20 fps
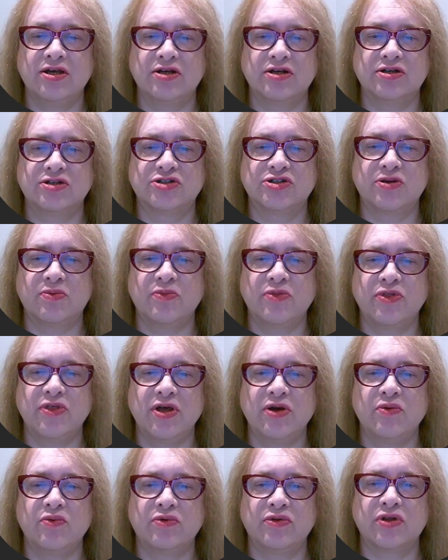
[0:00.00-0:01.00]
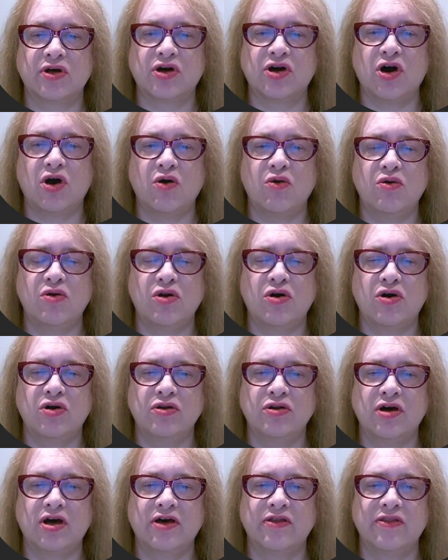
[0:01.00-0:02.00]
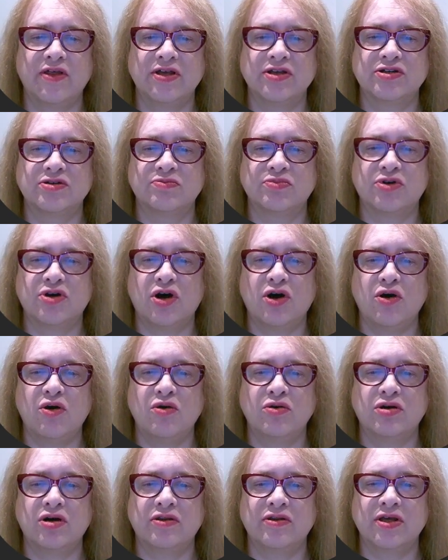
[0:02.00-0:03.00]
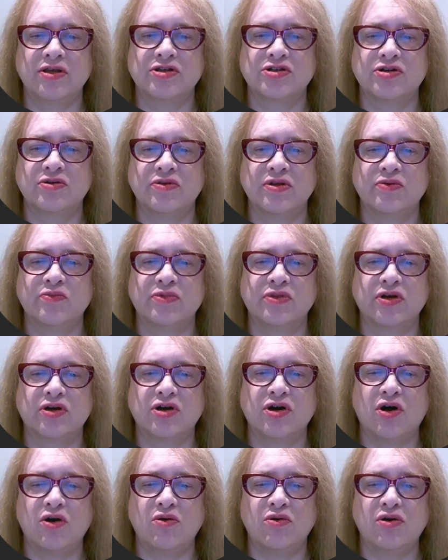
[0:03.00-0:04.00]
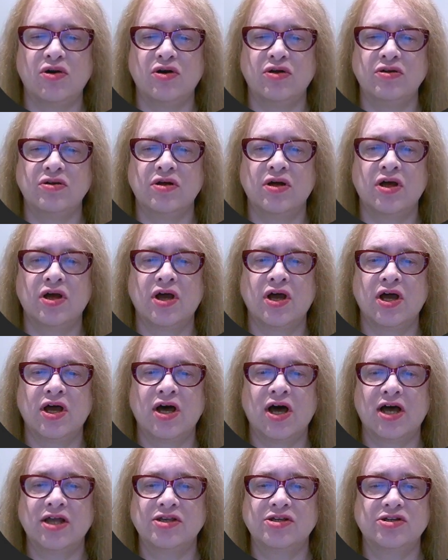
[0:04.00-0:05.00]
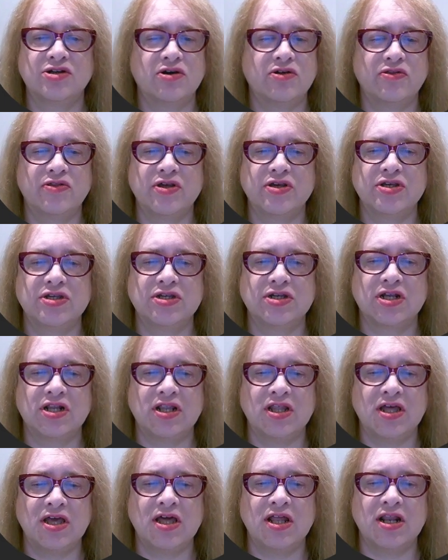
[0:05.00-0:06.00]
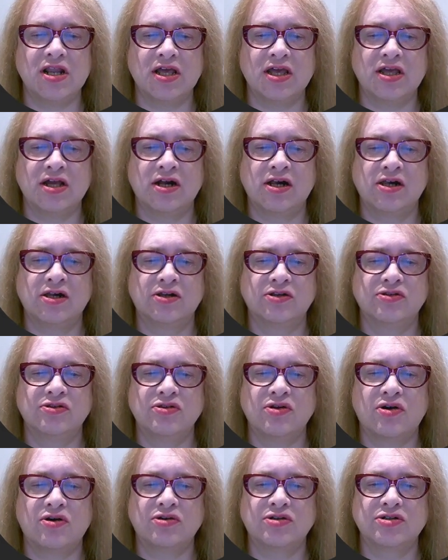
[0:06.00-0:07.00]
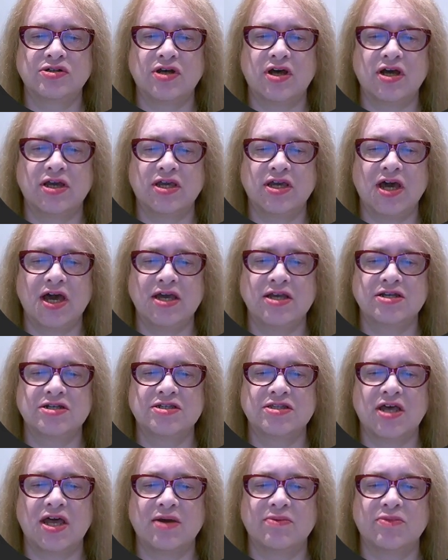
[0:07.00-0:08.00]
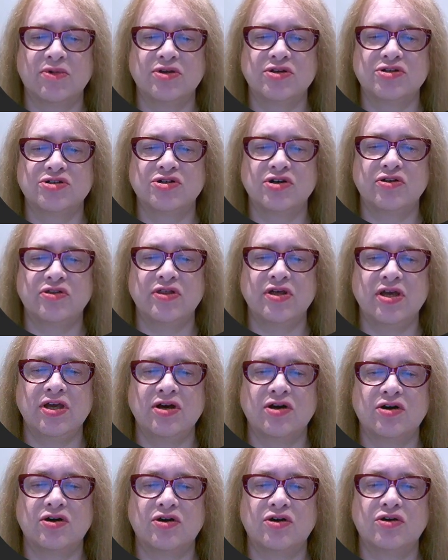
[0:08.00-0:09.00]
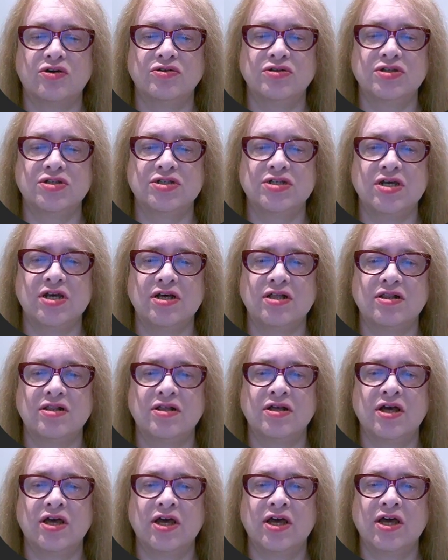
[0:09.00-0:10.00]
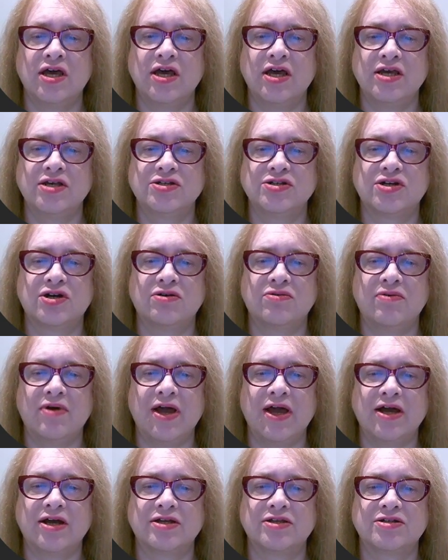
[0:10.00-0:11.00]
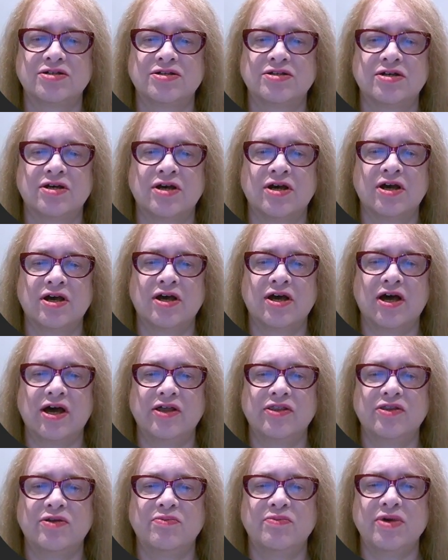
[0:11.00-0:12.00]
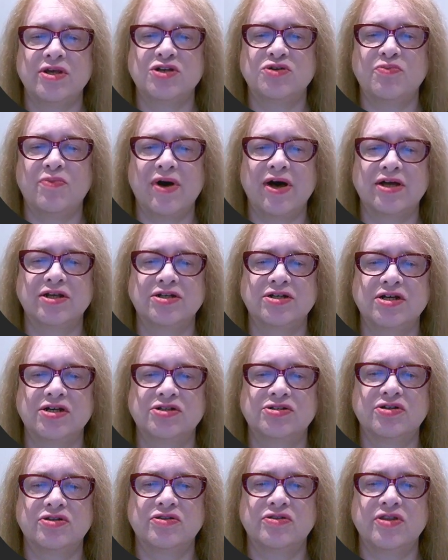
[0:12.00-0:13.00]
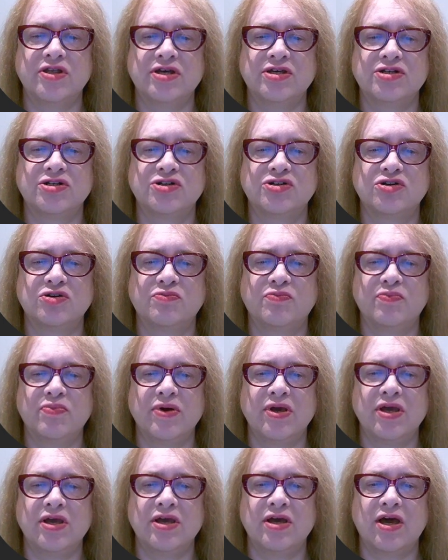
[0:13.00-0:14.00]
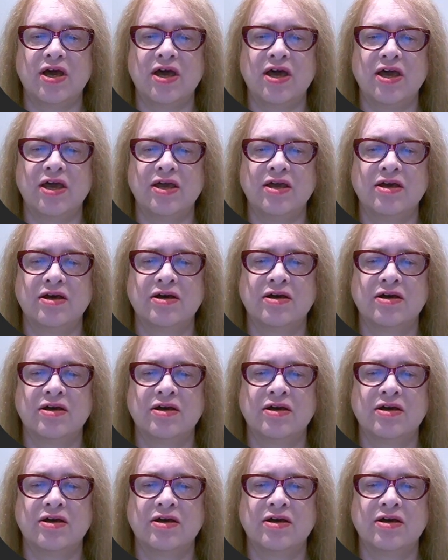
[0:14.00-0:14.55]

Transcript: something with a colon and then some code and then something with a colon. And so this is clearly not a case statement. So the until is correct, and the mismatch is that this should be a